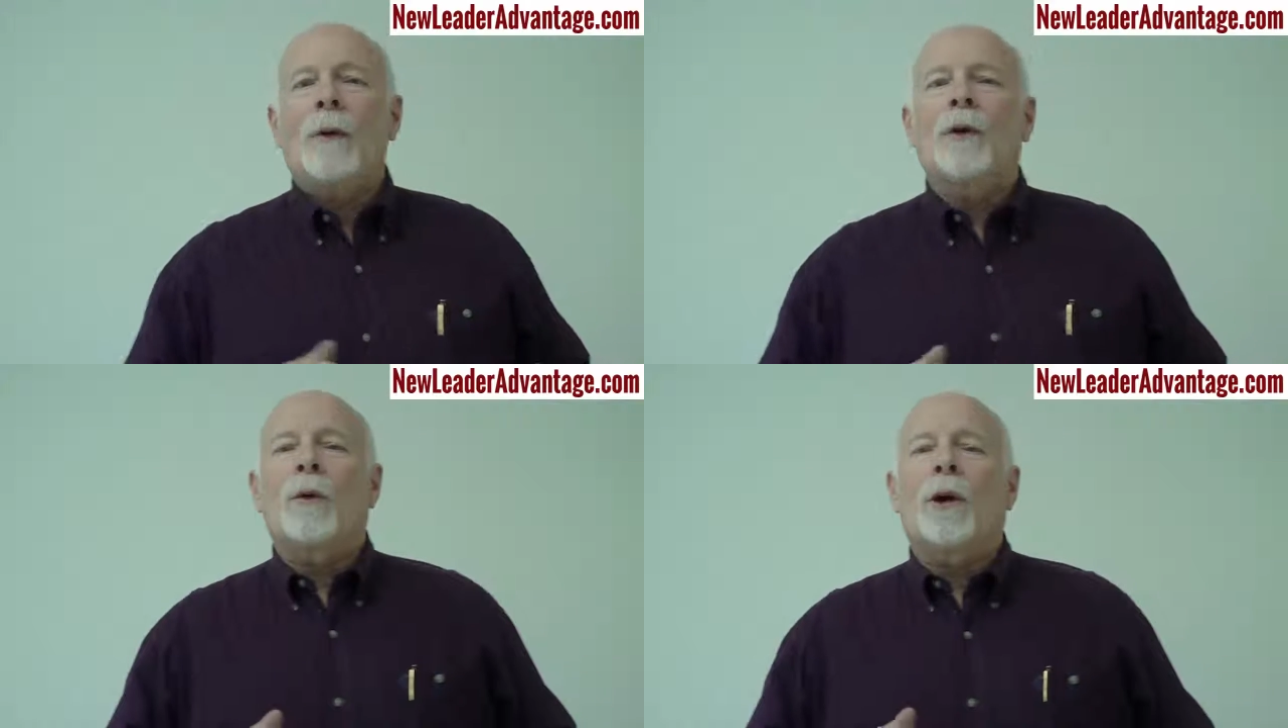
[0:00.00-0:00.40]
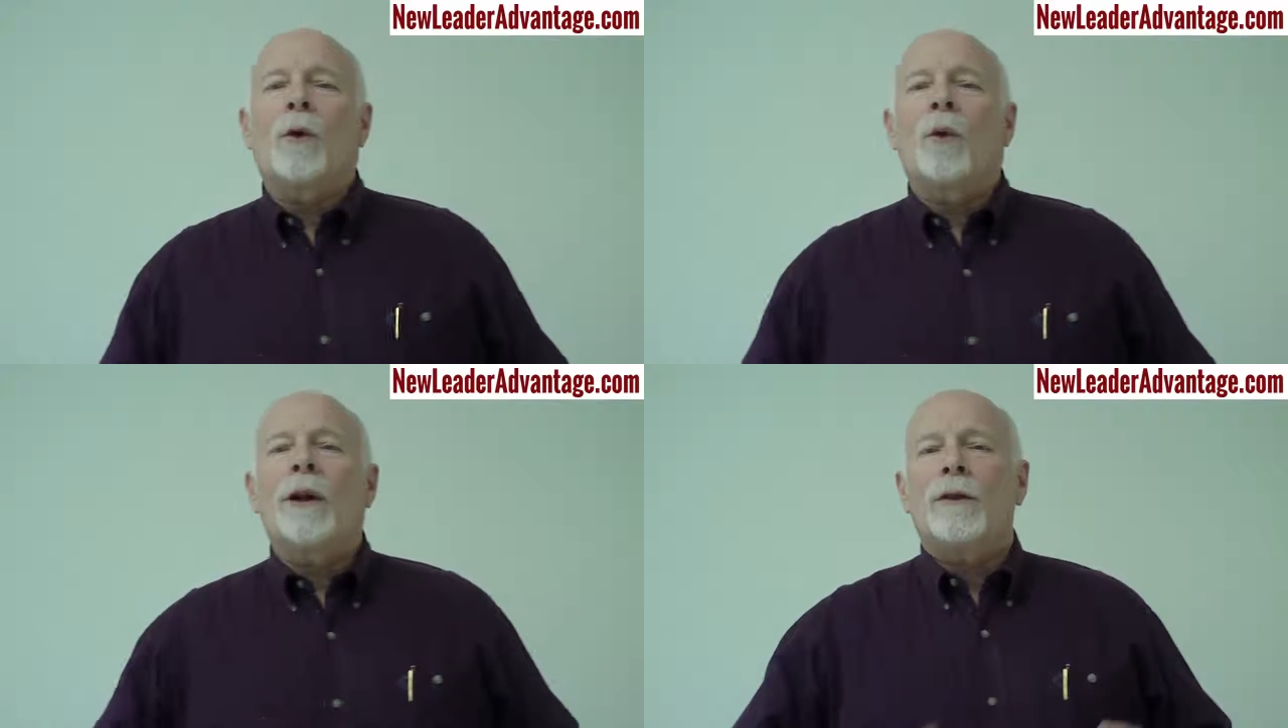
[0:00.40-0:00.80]
I want to work
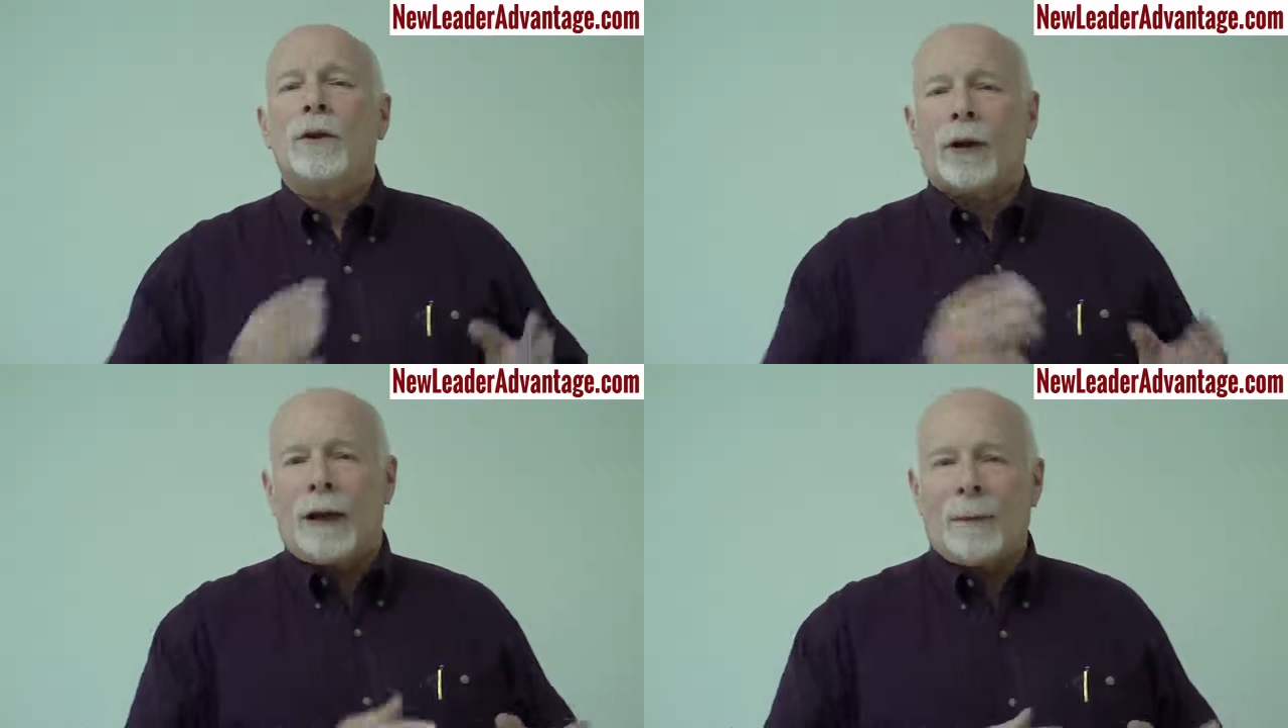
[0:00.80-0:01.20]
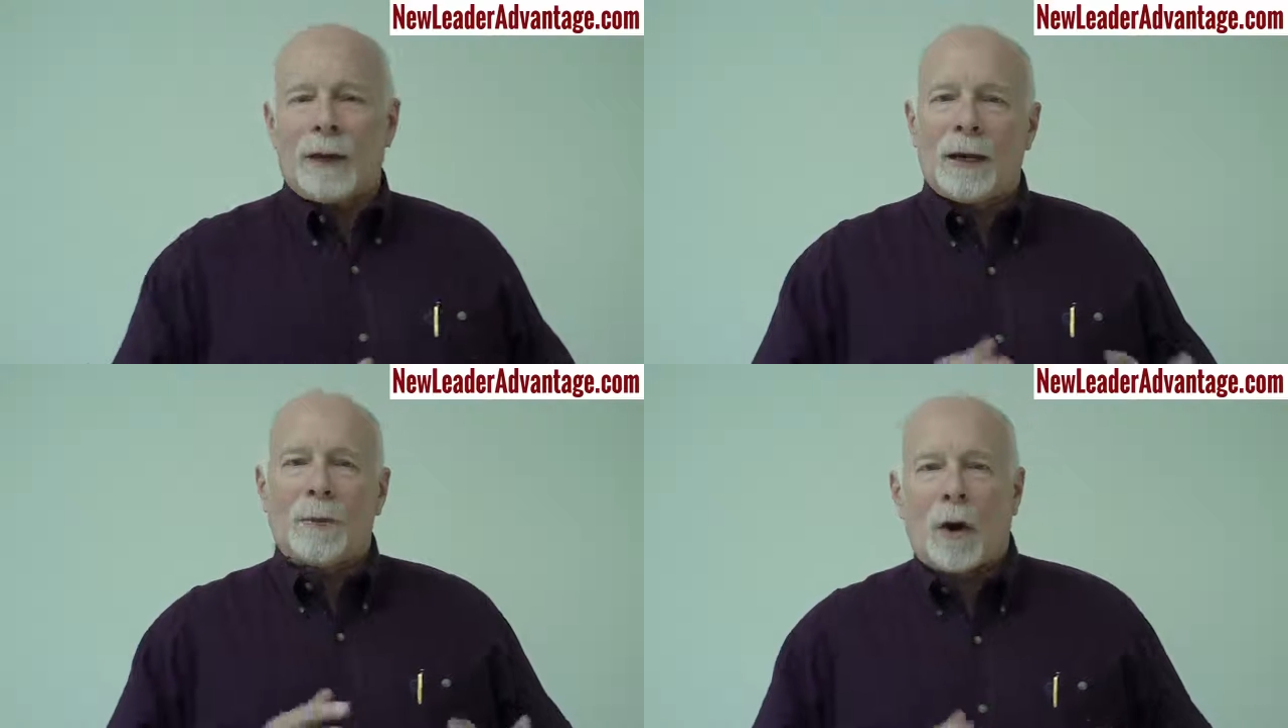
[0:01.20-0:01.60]
with your
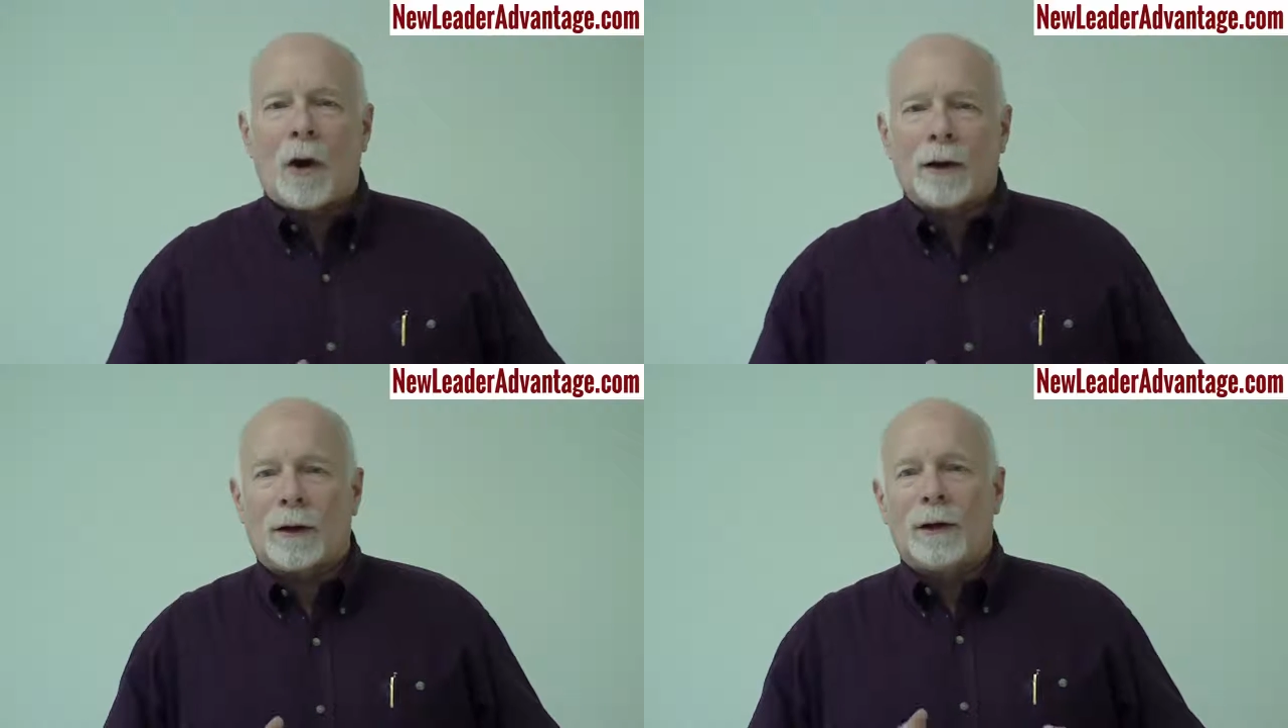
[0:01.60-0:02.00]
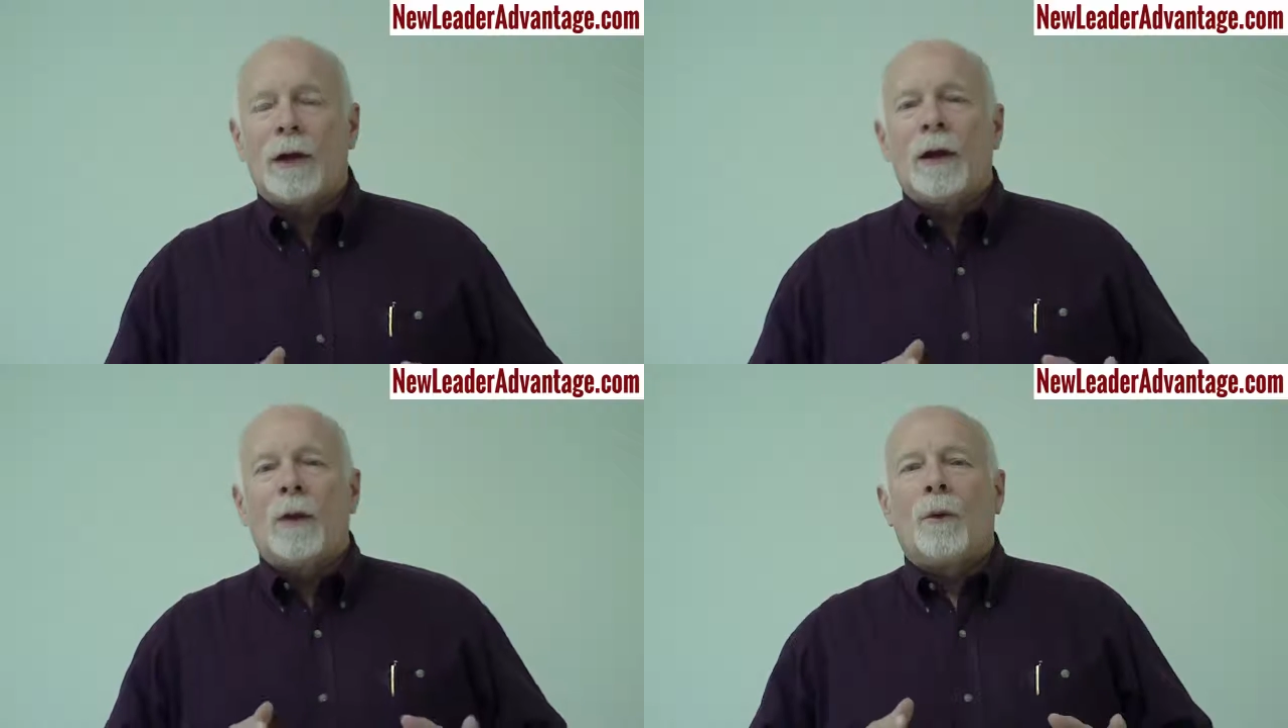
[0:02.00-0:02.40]
company and partner
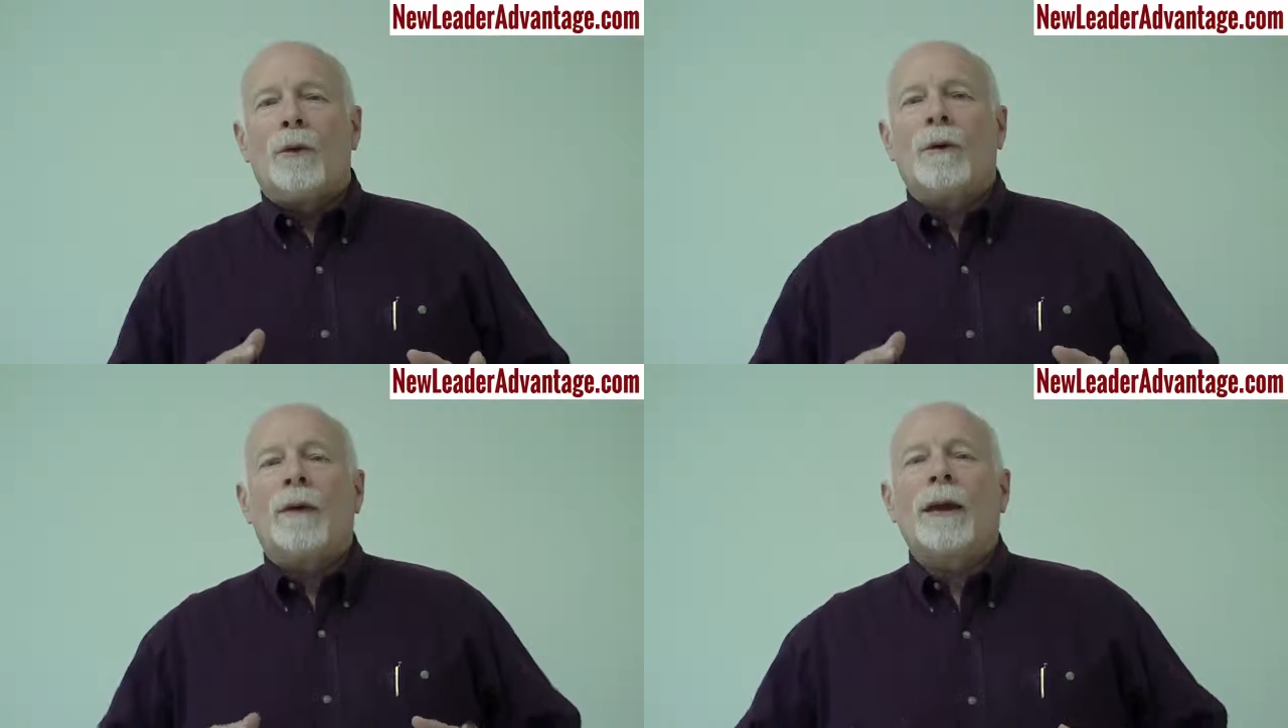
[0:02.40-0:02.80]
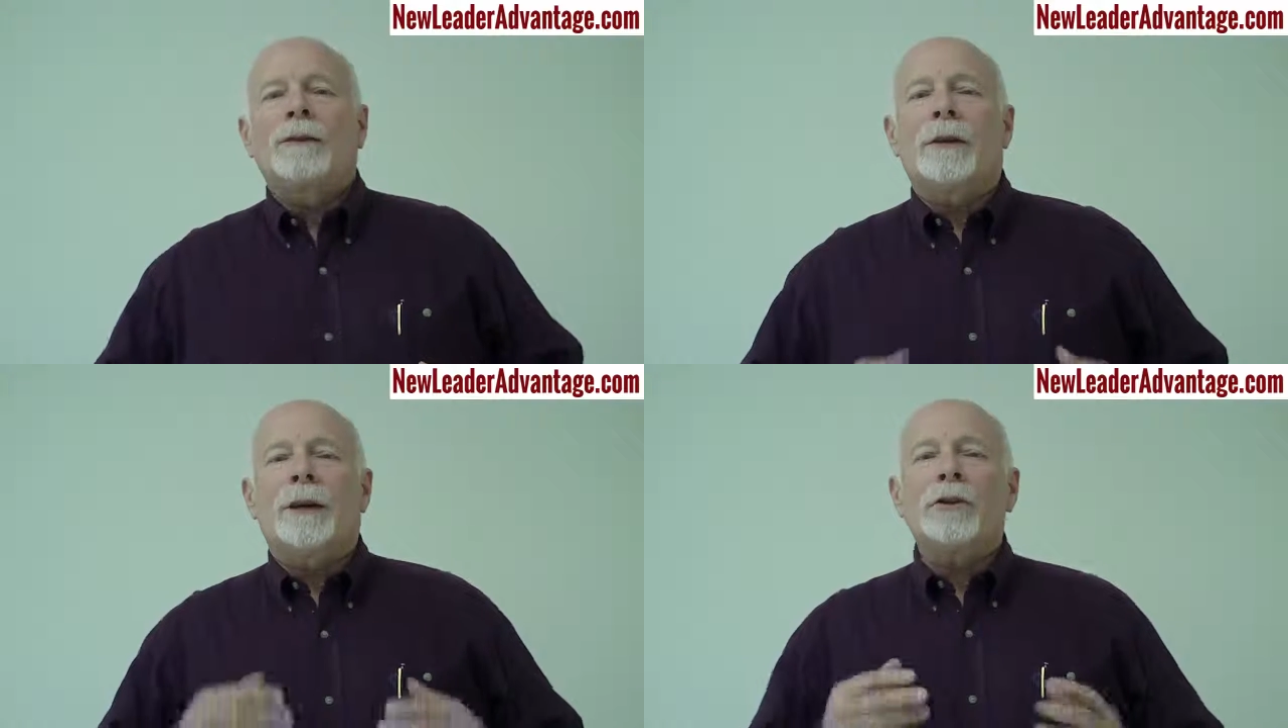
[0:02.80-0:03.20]
with the
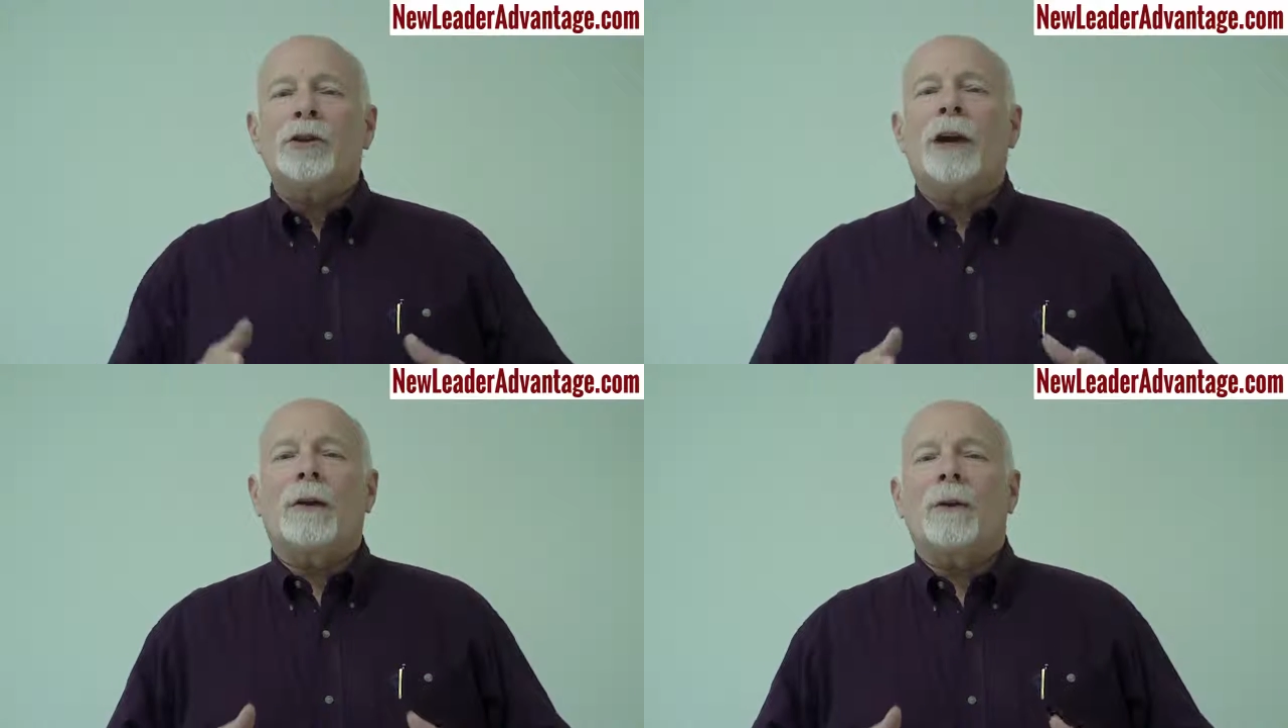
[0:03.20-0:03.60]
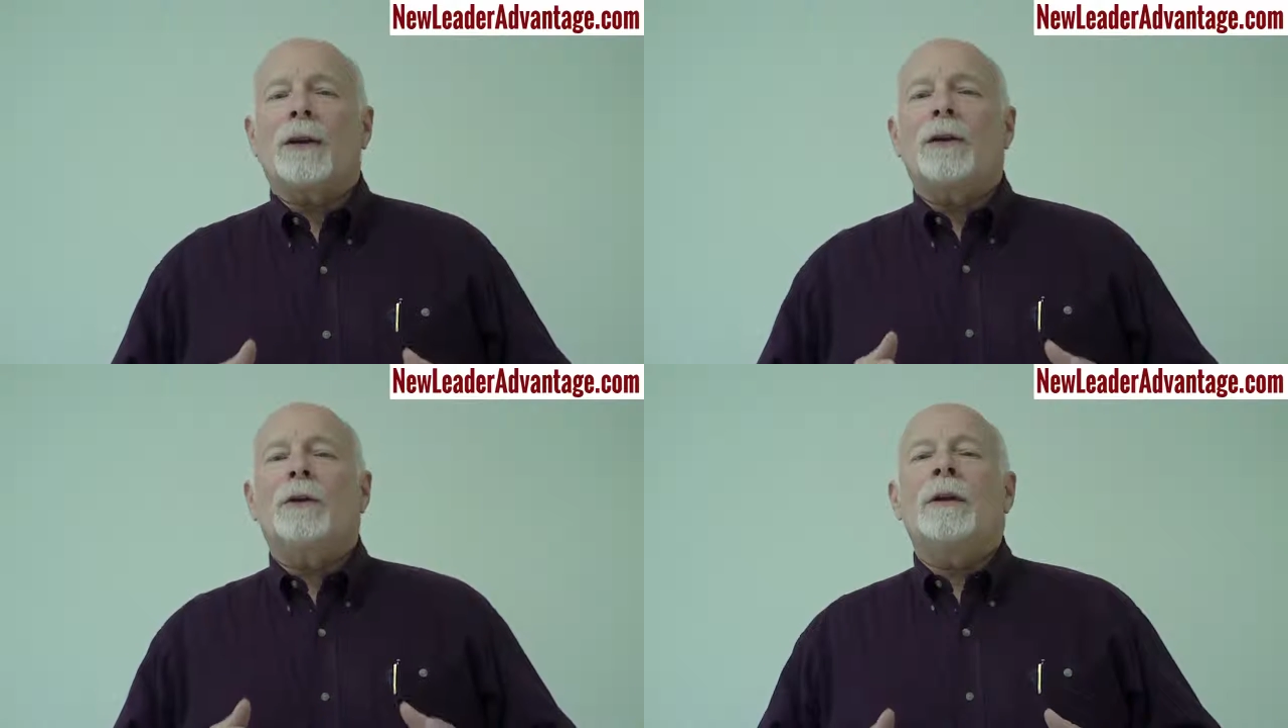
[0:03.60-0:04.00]
things that they're sharing with
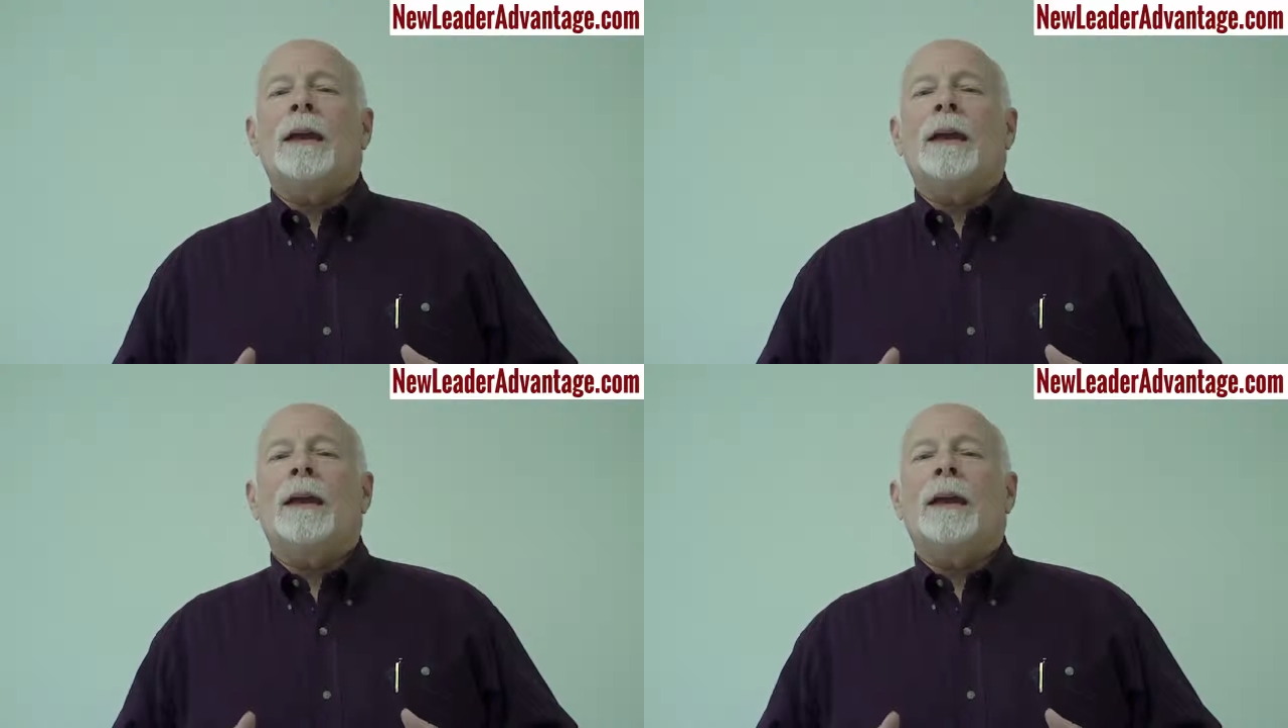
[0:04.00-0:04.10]
you